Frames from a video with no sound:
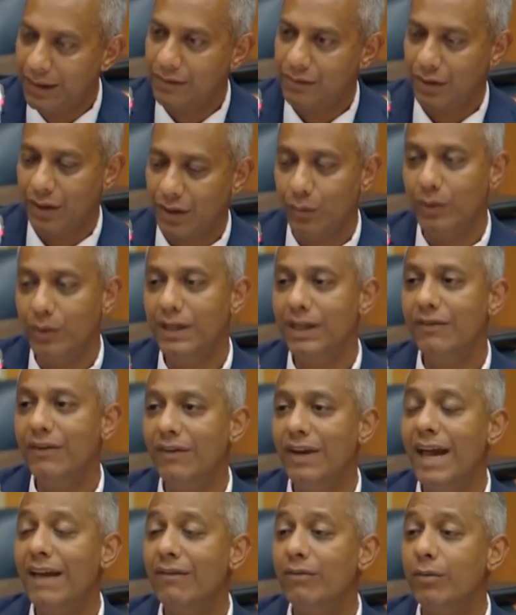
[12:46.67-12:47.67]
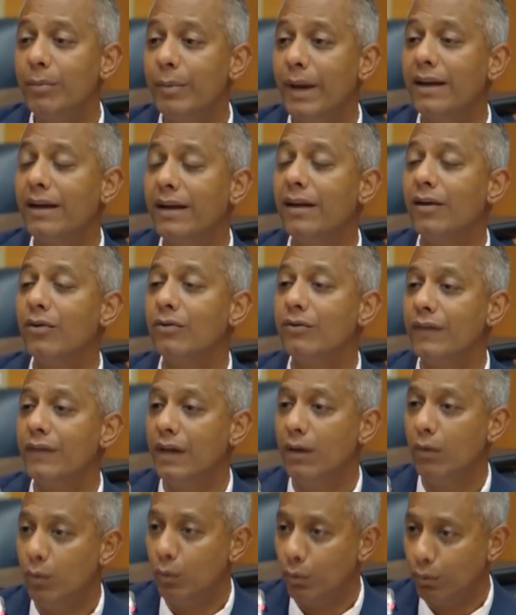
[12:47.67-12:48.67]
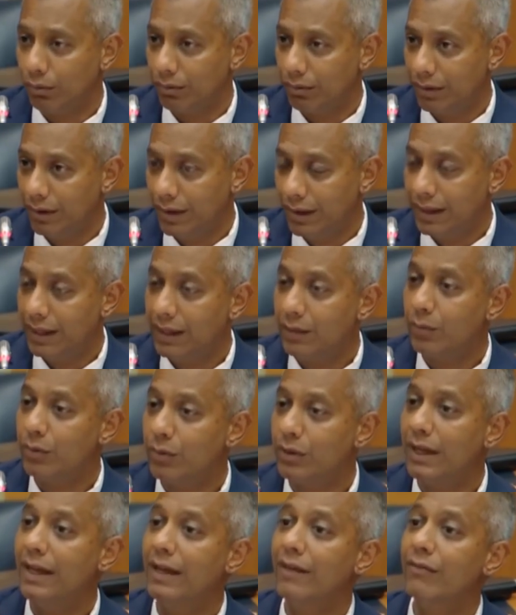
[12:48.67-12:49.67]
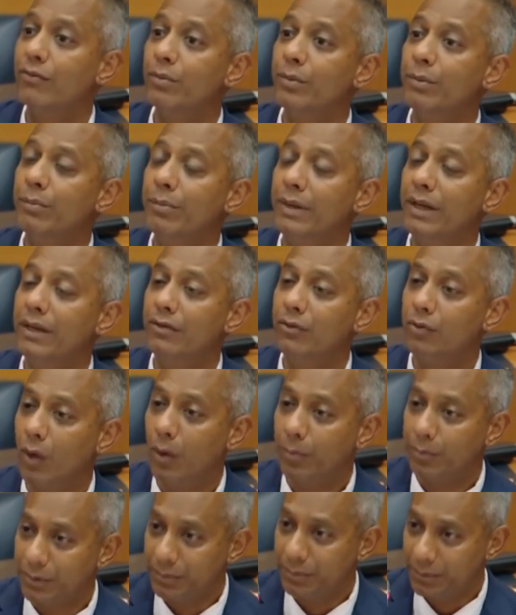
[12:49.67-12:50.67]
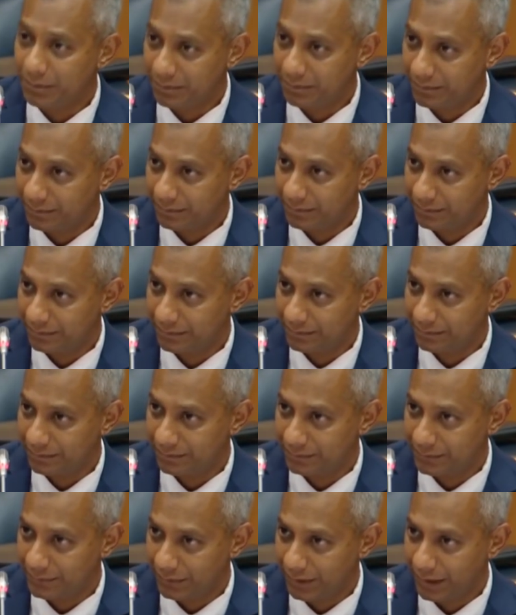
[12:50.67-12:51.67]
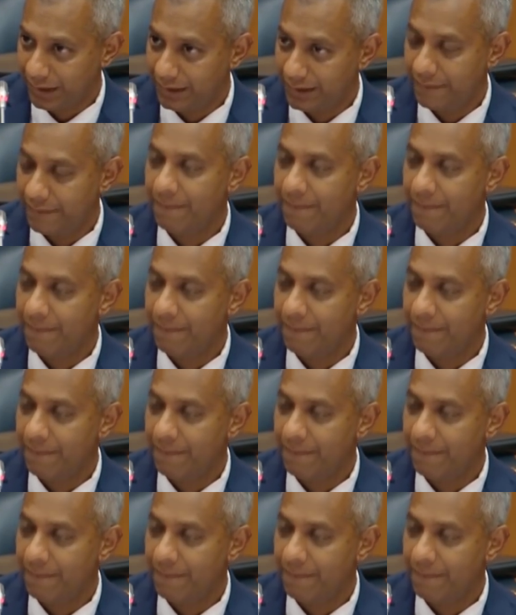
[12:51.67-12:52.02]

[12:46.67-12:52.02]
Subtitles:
So they would never have a bank account of their own. It would have to be paid to Optima. Okay?